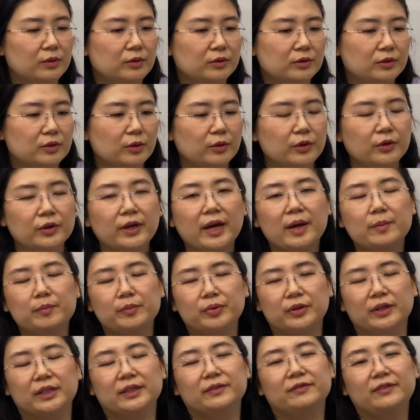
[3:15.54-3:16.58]
so you can
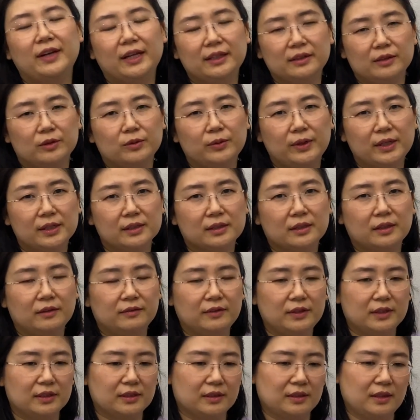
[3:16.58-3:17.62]
prevent the risk
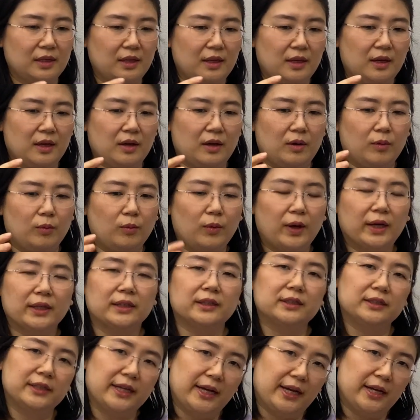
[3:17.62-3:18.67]
of this
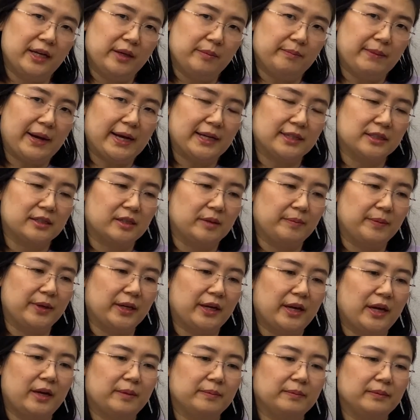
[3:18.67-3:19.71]
water daily master
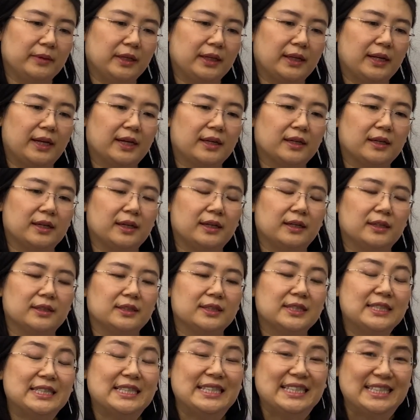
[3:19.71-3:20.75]
becoming like a
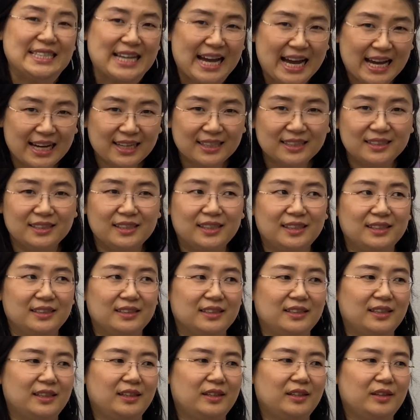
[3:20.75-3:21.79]

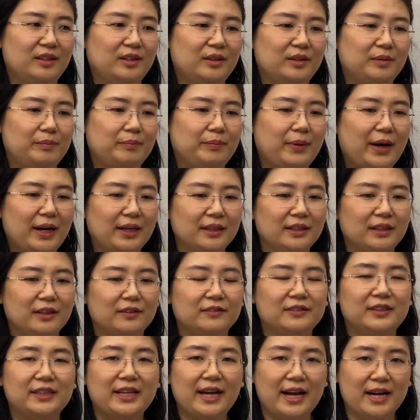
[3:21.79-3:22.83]
stagnant body
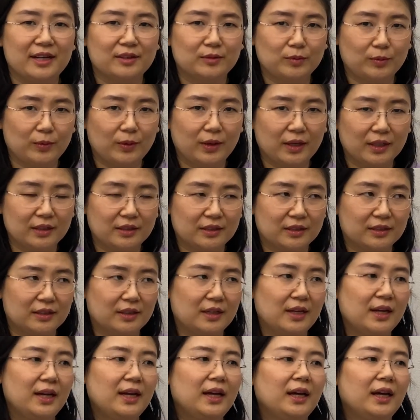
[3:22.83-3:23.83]
of dead water.